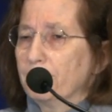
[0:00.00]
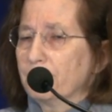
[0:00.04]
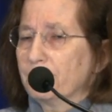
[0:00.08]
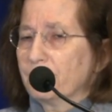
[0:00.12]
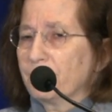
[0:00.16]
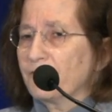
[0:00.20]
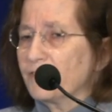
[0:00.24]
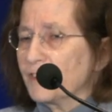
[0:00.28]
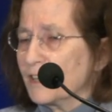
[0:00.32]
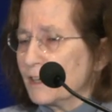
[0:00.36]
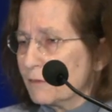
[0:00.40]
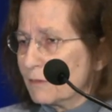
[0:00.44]

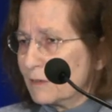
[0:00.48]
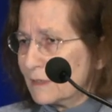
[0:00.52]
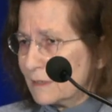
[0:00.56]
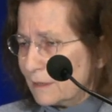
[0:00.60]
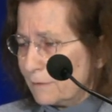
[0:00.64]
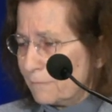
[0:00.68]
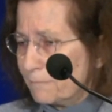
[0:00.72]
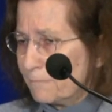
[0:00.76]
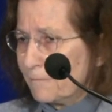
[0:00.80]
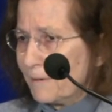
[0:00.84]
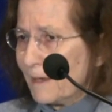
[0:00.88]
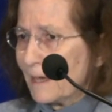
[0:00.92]
frequent
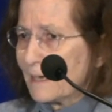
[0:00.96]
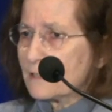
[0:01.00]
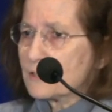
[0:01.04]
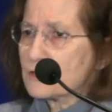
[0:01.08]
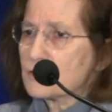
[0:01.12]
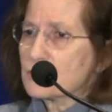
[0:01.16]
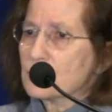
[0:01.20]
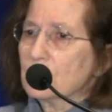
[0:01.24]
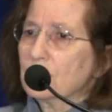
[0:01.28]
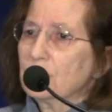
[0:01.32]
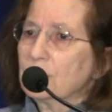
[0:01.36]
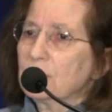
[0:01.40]

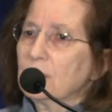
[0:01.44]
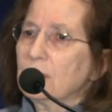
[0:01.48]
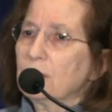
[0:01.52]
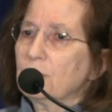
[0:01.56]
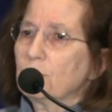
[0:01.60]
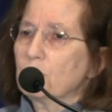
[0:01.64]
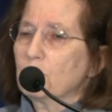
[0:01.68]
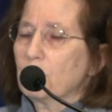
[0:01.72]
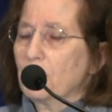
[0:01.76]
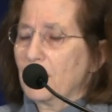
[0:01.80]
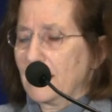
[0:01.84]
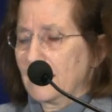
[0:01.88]

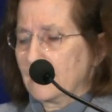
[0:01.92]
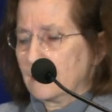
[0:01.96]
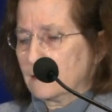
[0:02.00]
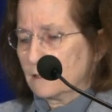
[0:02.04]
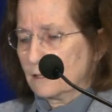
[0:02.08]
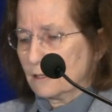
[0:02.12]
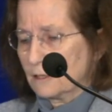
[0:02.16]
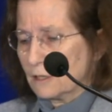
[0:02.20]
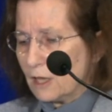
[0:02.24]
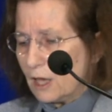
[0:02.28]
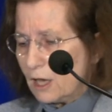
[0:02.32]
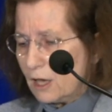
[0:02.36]
infection,
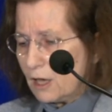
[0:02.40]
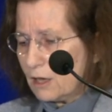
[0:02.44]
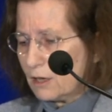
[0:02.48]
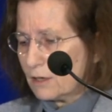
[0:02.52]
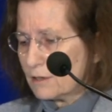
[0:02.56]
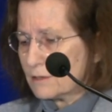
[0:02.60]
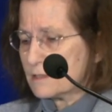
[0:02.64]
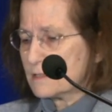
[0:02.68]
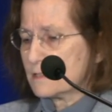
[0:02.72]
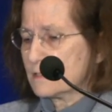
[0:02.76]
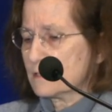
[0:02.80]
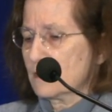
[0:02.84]
weight
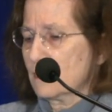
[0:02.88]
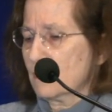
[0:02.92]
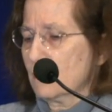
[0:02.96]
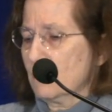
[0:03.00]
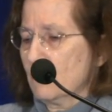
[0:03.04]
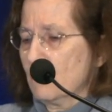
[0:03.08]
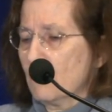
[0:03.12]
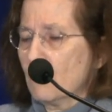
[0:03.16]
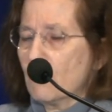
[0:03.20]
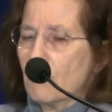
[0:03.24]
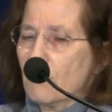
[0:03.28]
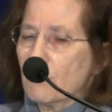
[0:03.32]
loss,
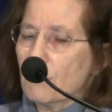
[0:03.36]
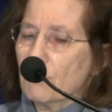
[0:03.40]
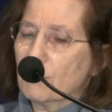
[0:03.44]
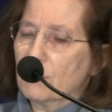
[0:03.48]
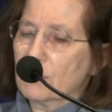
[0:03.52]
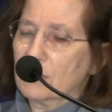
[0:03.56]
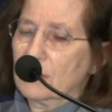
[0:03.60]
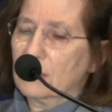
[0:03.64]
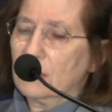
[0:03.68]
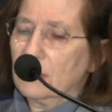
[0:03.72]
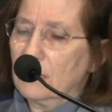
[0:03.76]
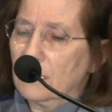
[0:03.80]

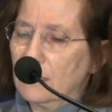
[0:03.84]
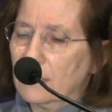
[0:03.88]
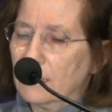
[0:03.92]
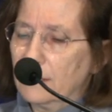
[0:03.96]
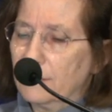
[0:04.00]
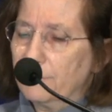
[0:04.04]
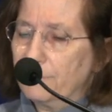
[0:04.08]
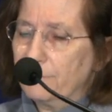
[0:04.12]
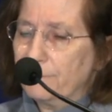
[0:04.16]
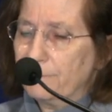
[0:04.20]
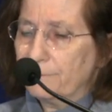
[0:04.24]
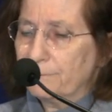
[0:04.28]
or
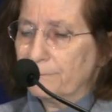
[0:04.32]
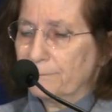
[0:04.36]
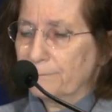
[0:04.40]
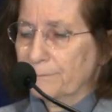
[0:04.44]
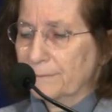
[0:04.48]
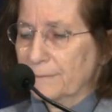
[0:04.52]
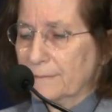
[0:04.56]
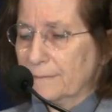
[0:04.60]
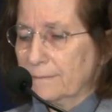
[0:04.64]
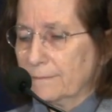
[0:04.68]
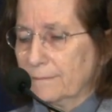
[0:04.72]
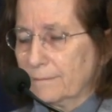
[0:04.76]

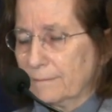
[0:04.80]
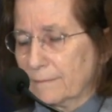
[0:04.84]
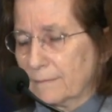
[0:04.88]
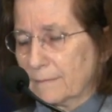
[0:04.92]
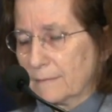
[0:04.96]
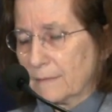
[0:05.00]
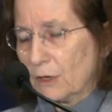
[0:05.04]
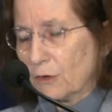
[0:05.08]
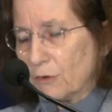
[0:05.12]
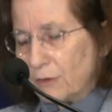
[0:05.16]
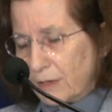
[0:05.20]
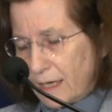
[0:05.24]

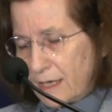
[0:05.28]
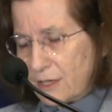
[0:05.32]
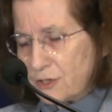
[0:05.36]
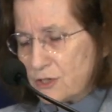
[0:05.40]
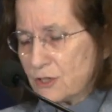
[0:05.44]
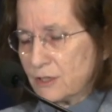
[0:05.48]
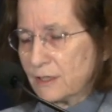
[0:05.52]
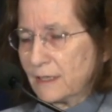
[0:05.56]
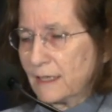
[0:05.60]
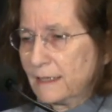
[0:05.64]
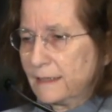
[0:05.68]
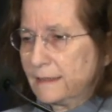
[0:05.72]

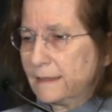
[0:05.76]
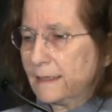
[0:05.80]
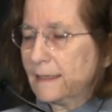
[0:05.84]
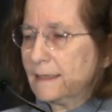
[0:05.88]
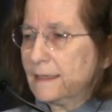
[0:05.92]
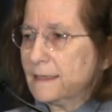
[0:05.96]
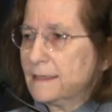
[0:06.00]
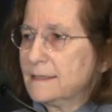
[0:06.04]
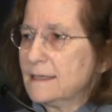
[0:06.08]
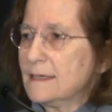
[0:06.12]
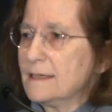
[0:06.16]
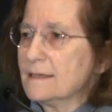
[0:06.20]
occasionally the
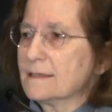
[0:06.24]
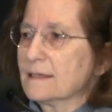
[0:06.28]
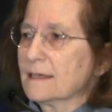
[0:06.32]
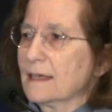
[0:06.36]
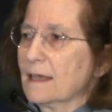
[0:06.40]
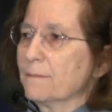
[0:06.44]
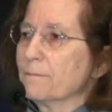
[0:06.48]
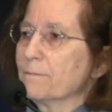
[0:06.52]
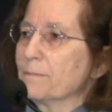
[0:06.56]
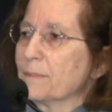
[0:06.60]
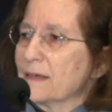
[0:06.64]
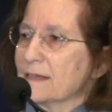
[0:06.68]
disease
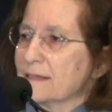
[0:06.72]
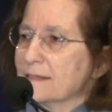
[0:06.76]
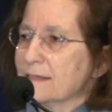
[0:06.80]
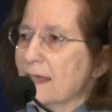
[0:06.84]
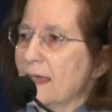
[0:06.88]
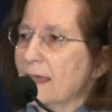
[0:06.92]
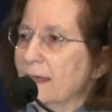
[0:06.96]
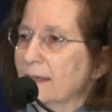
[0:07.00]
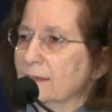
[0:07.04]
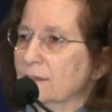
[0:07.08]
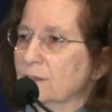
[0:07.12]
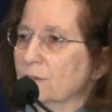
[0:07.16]
can
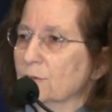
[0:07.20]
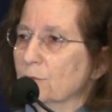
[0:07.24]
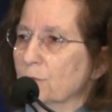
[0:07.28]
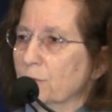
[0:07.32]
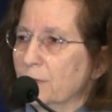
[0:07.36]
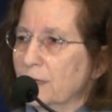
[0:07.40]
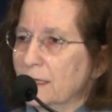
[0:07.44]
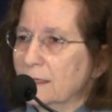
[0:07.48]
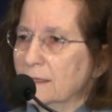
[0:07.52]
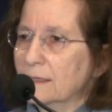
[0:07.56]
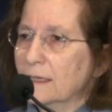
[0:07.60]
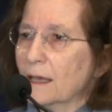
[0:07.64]
present
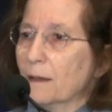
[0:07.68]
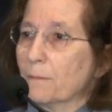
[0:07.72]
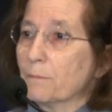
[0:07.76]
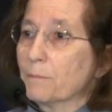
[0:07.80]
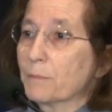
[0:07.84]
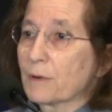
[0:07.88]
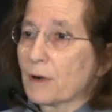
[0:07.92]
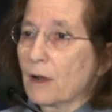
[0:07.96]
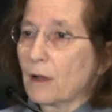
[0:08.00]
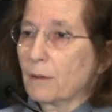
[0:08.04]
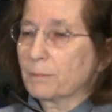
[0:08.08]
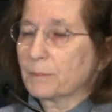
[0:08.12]
with the
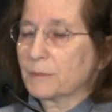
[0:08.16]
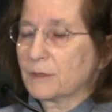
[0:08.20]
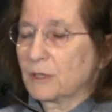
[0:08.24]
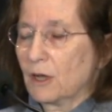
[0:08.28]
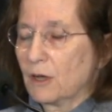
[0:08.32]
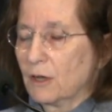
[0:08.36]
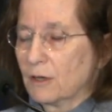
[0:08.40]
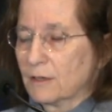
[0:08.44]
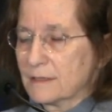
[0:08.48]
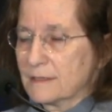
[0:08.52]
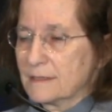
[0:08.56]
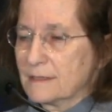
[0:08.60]
abrupt
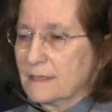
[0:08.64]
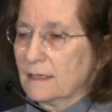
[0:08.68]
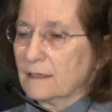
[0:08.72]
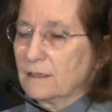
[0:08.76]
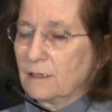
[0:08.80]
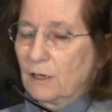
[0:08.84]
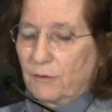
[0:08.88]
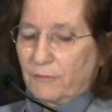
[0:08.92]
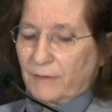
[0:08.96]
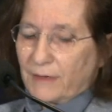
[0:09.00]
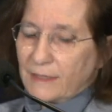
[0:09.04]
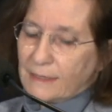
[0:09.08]
onset
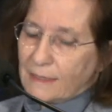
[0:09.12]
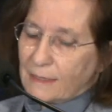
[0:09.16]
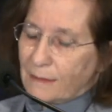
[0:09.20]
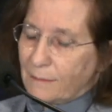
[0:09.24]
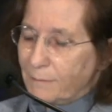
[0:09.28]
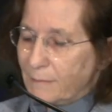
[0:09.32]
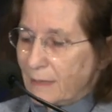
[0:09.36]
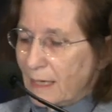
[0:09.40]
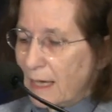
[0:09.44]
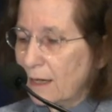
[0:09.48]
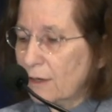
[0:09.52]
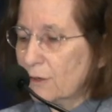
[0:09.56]
of
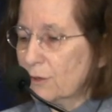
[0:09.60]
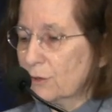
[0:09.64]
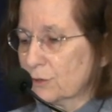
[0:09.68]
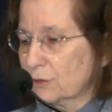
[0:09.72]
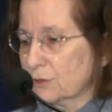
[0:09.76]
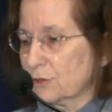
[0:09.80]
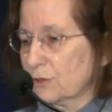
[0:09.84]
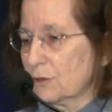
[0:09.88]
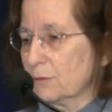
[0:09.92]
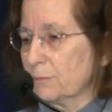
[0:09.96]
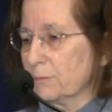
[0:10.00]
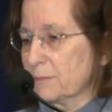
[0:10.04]
anemia or
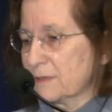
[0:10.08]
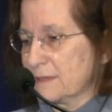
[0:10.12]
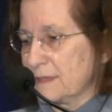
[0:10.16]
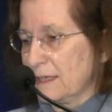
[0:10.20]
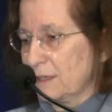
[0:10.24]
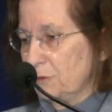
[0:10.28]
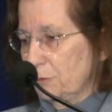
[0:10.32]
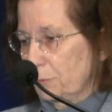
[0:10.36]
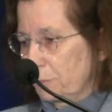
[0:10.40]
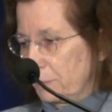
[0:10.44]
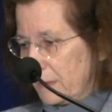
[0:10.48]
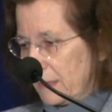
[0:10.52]

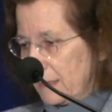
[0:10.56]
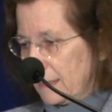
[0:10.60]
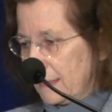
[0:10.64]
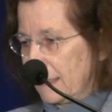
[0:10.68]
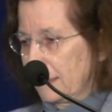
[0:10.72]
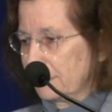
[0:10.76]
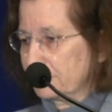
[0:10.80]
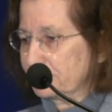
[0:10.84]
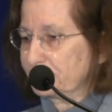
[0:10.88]
thrombocytopenia.